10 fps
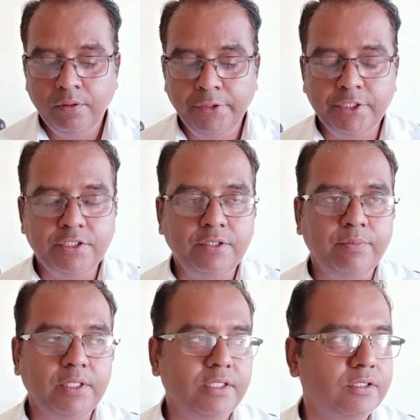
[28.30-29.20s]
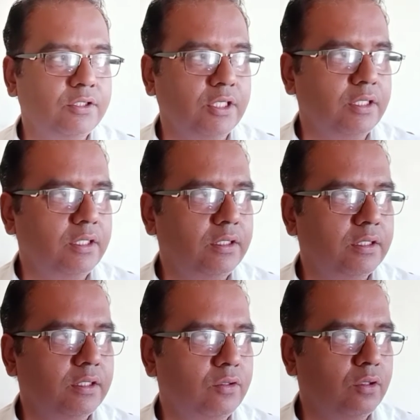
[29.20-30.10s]
History plays generally
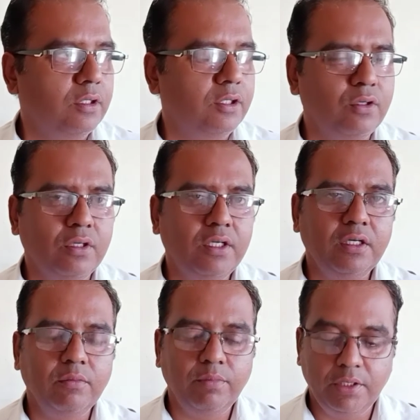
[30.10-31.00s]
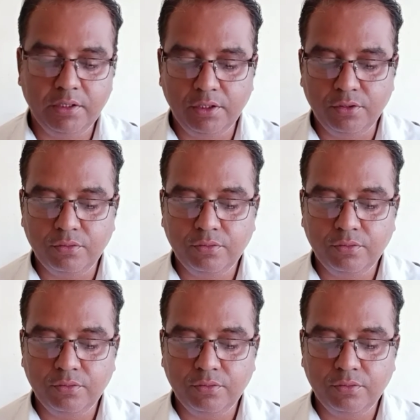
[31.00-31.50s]
are called chronicle plays also.